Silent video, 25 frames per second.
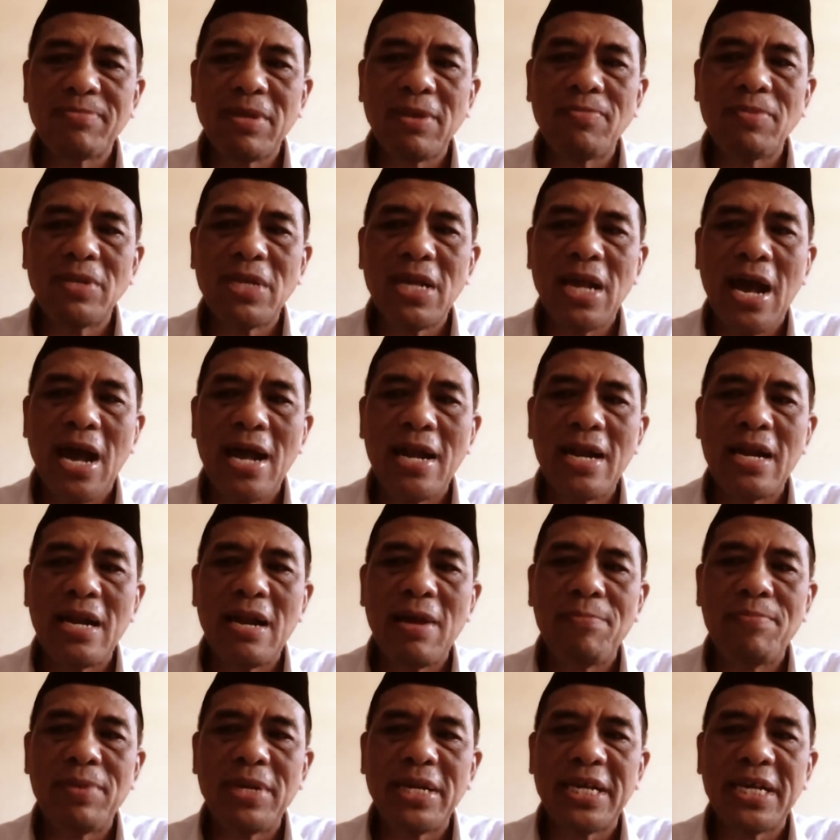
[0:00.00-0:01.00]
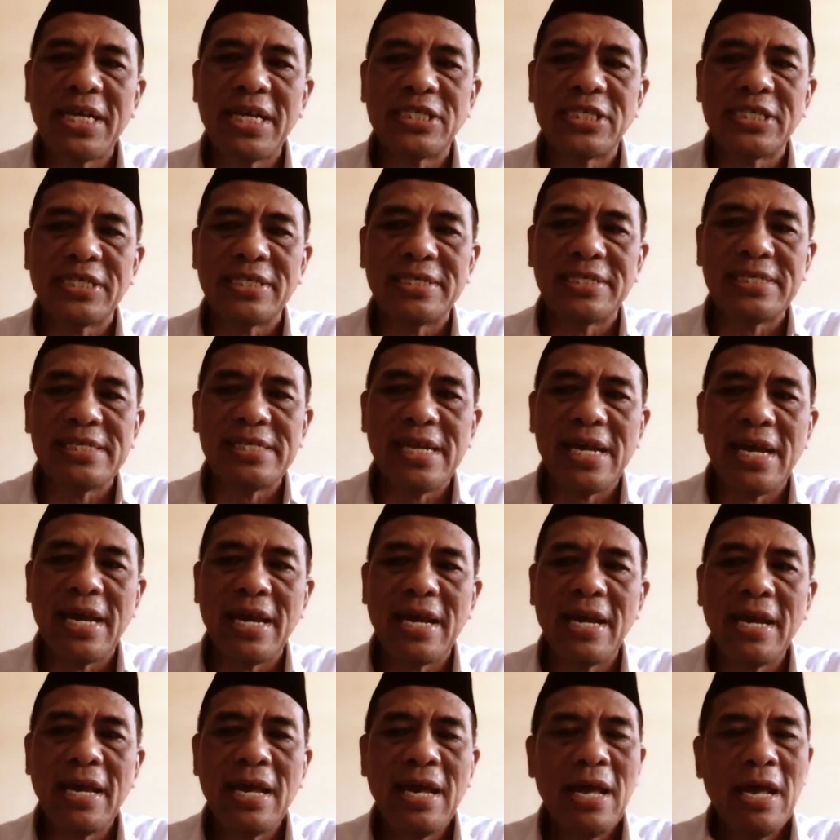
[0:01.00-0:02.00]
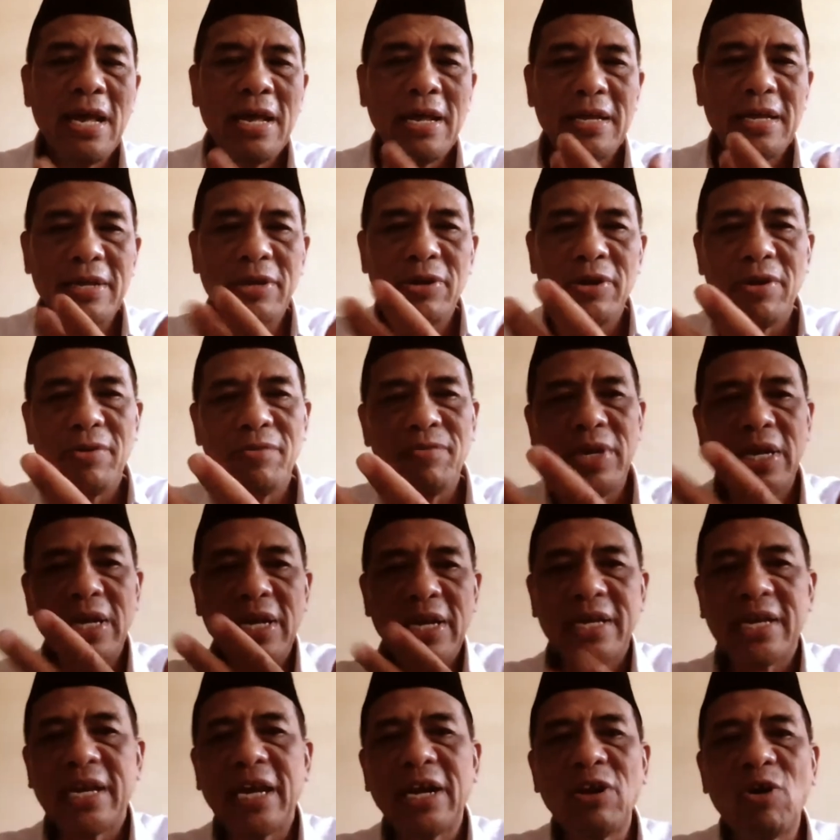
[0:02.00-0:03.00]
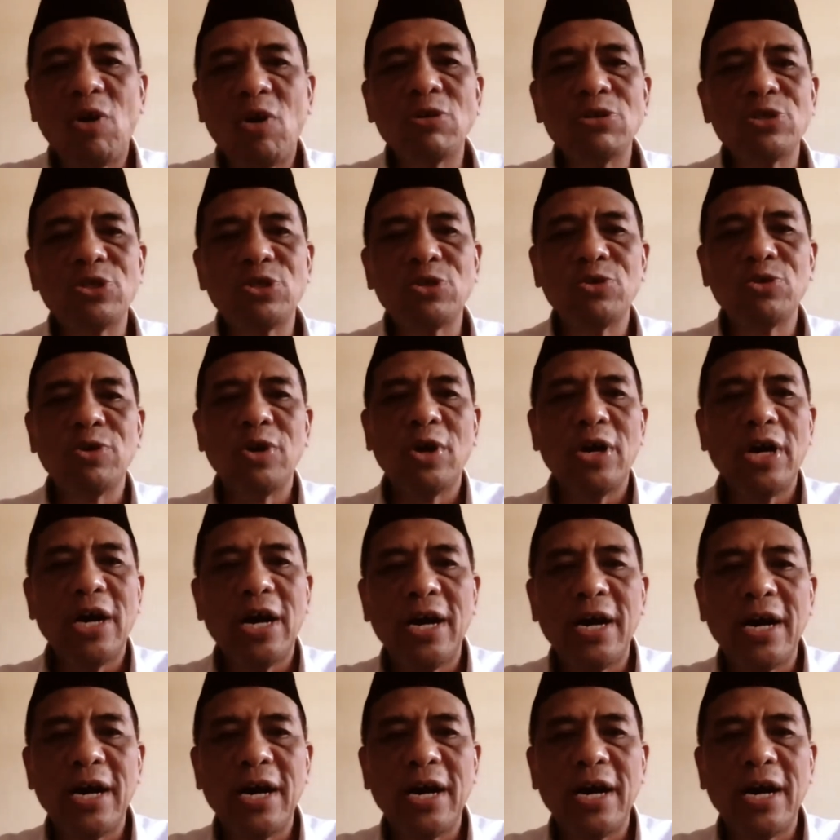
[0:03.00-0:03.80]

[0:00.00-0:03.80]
the Halal application. We can also